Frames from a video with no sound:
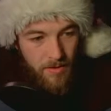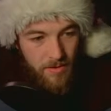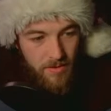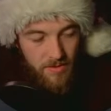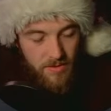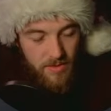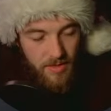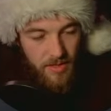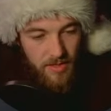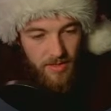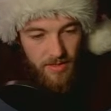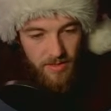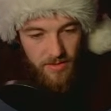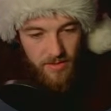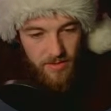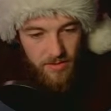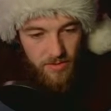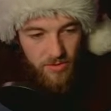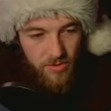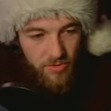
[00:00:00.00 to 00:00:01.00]
That
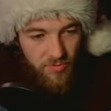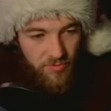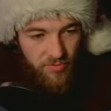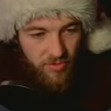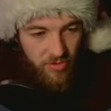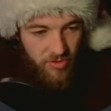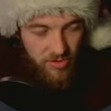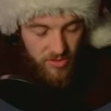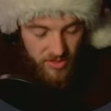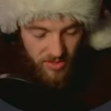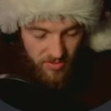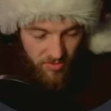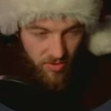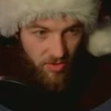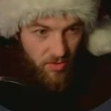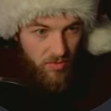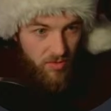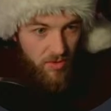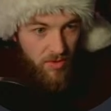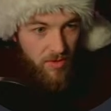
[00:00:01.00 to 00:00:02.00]
should return
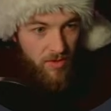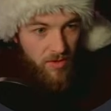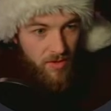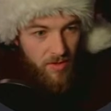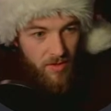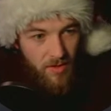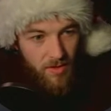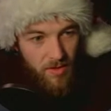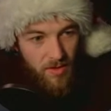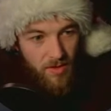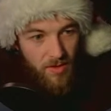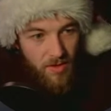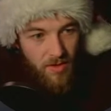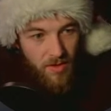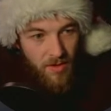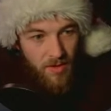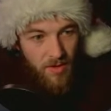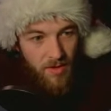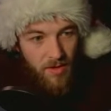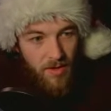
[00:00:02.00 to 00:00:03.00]
0.
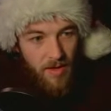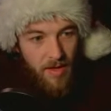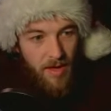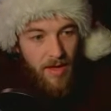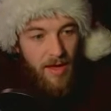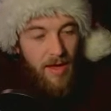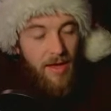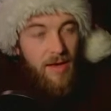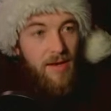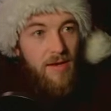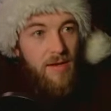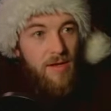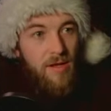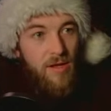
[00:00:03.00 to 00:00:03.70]
And